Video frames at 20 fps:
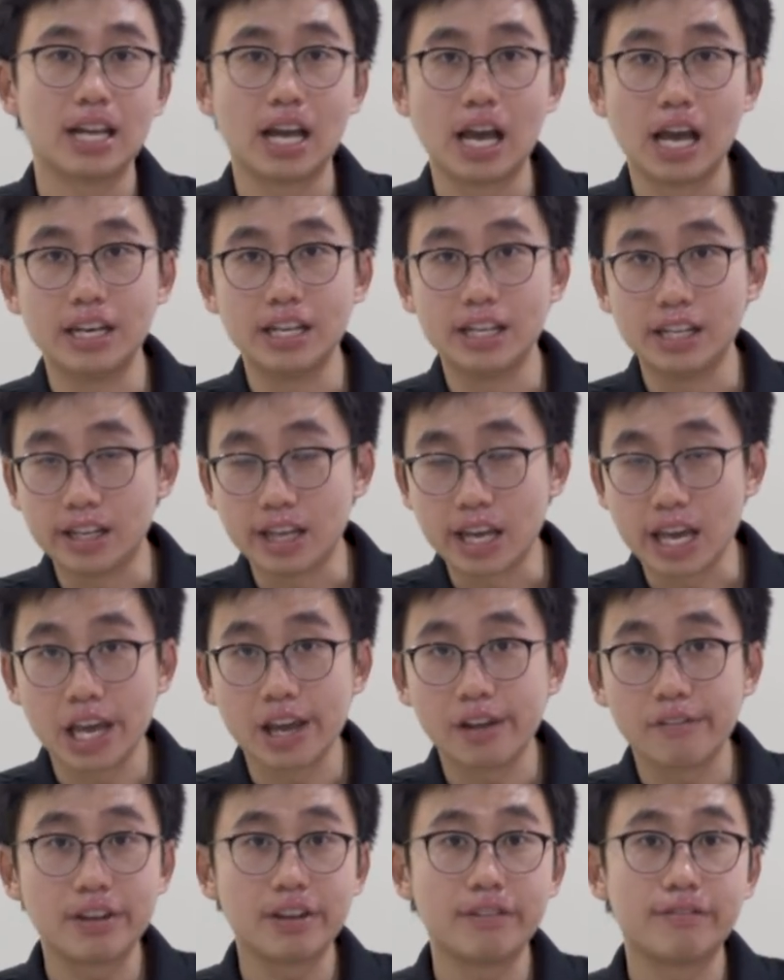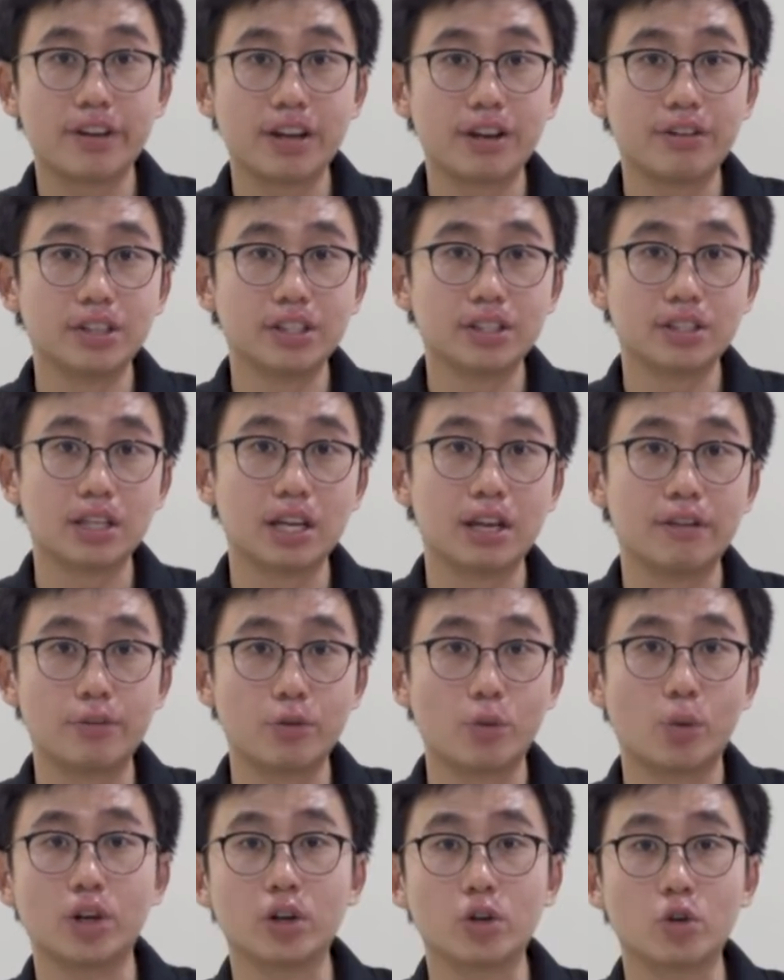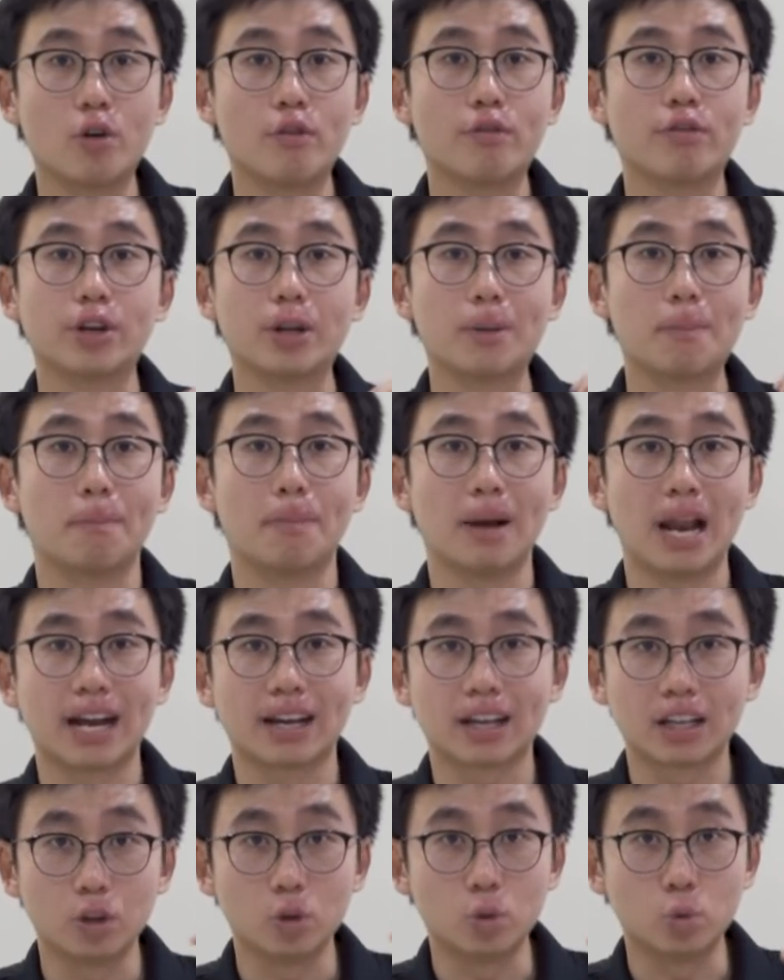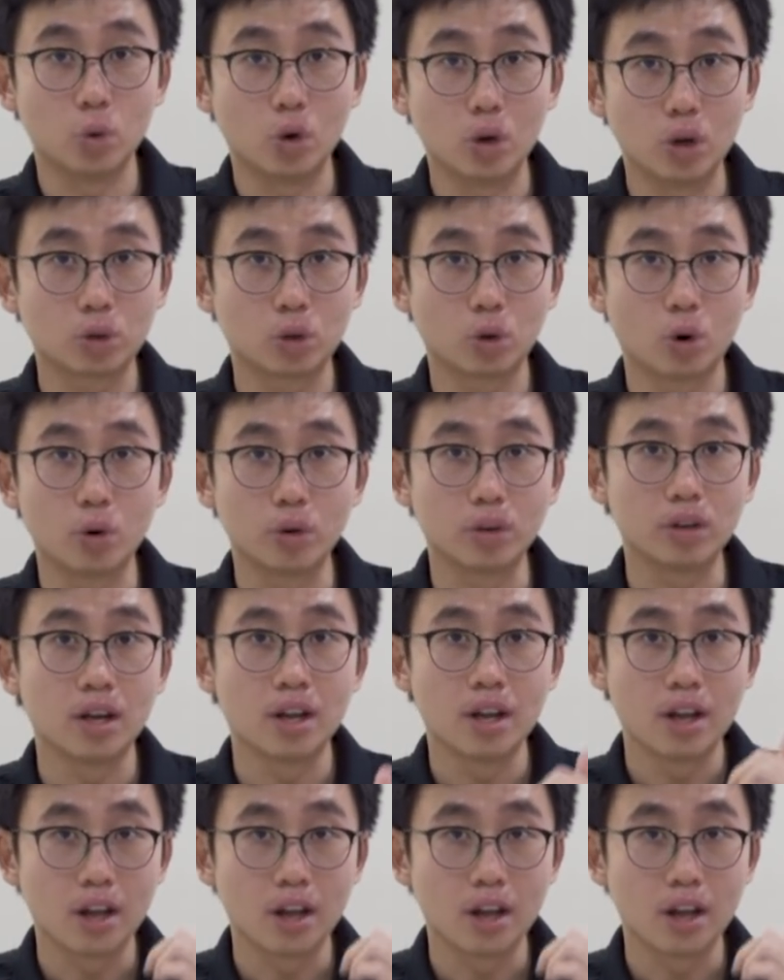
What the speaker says: And in the AV variants, if you want to go for the black dual tone